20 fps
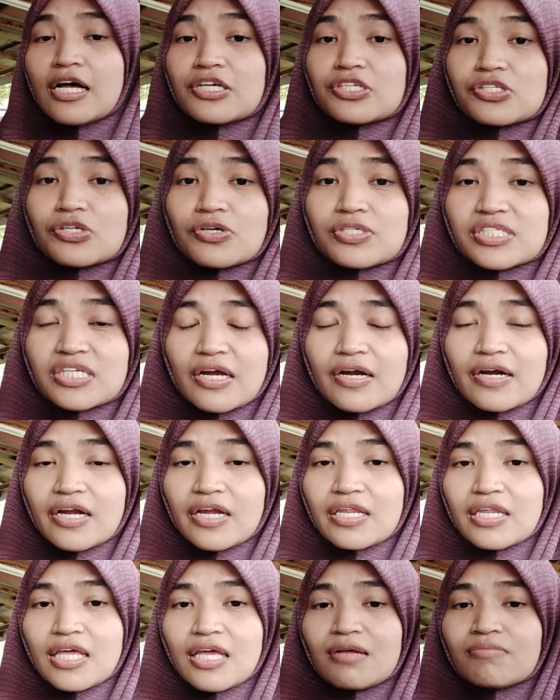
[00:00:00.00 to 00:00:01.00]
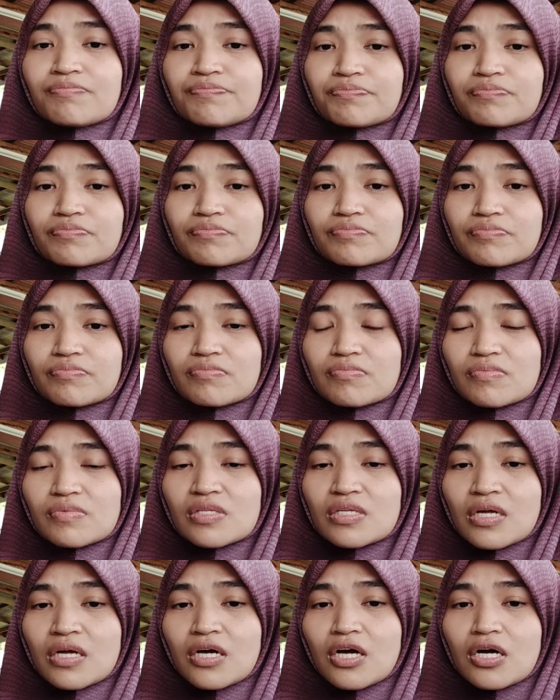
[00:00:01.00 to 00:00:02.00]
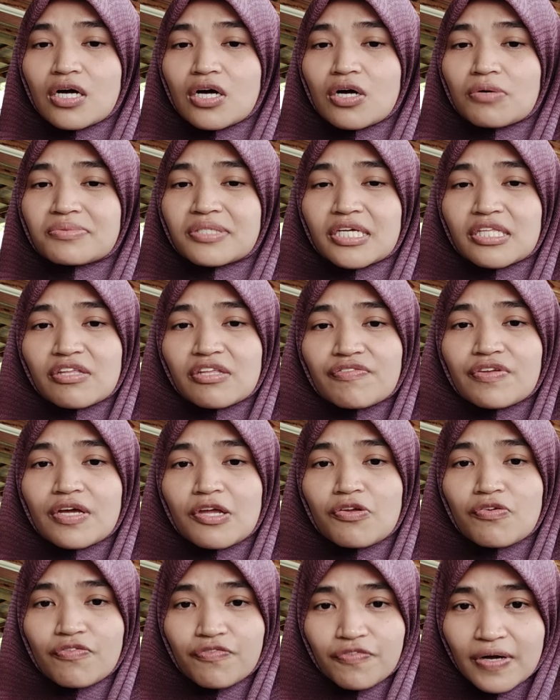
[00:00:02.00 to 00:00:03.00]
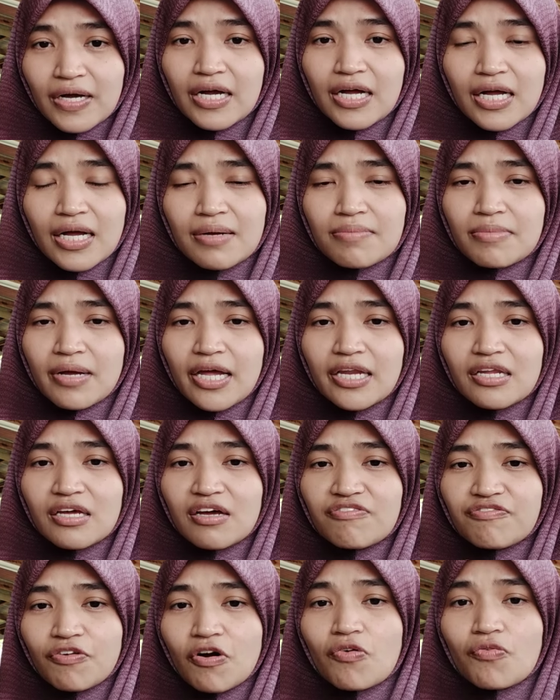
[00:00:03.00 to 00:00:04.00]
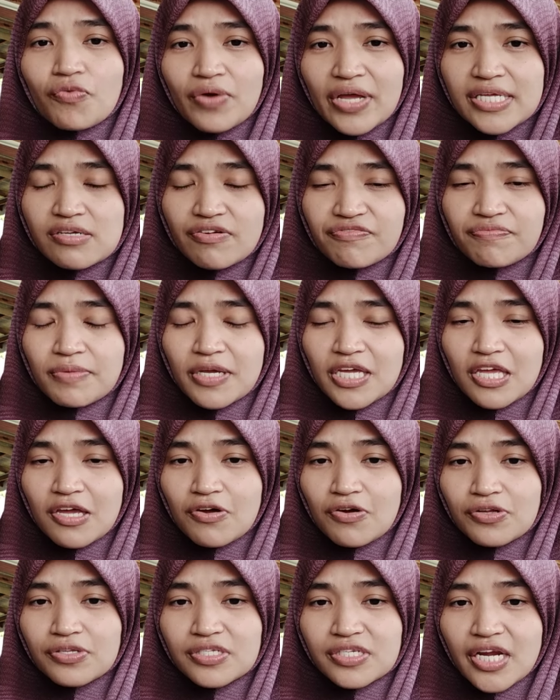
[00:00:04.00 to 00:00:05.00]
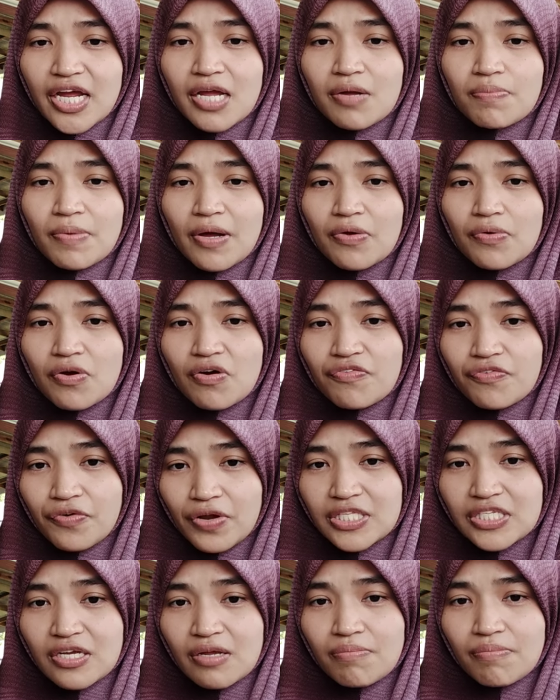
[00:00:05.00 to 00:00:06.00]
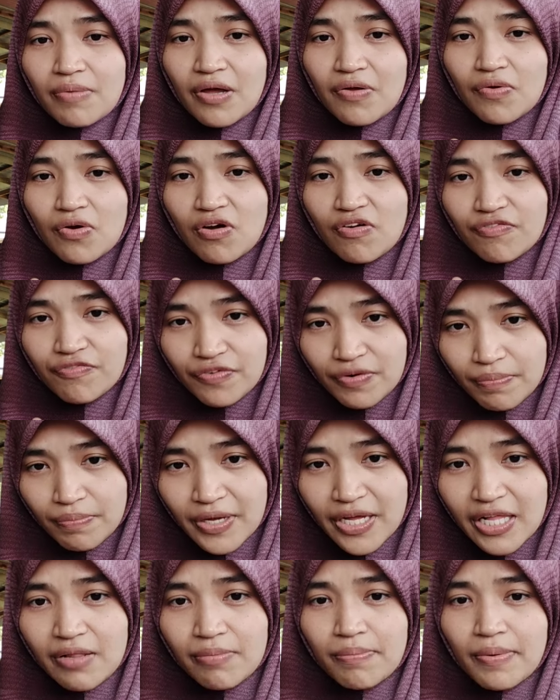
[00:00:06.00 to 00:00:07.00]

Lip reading: So sekarang ni objektifnya you faham ada four ways of making contract: by way of written, by way of verbal,